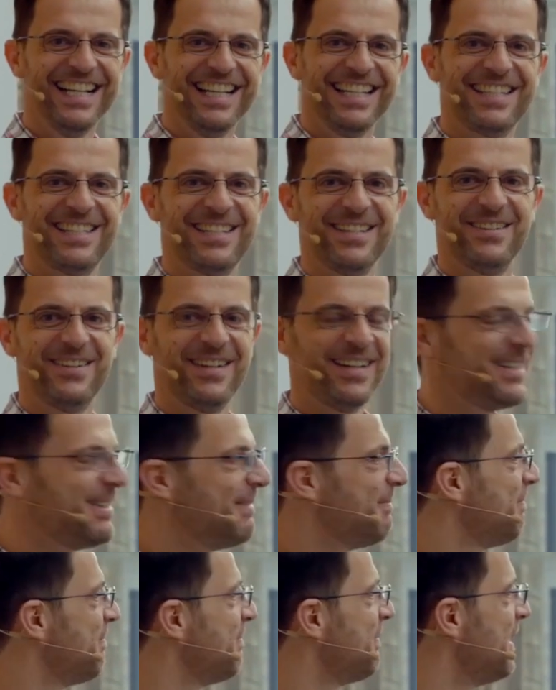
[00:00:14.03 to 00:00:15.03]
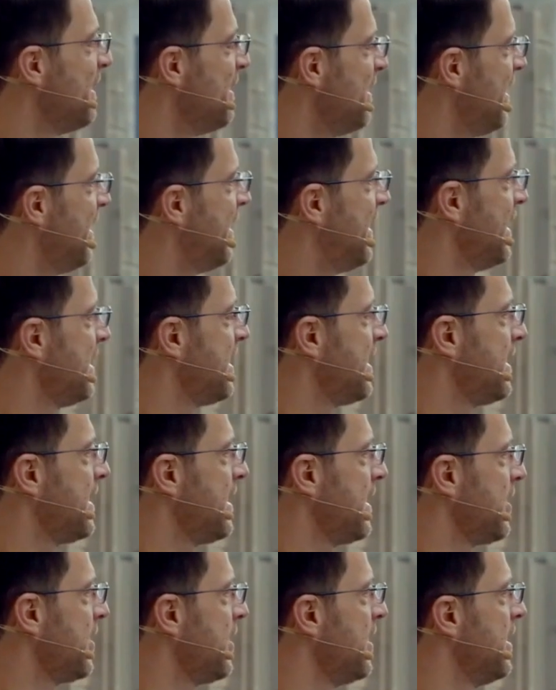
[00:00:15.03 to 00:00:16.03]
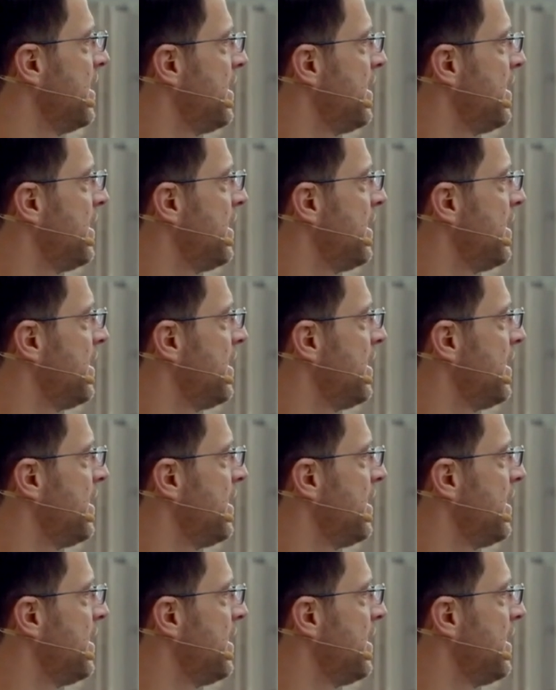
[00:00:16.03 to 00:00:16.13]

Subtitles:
So this session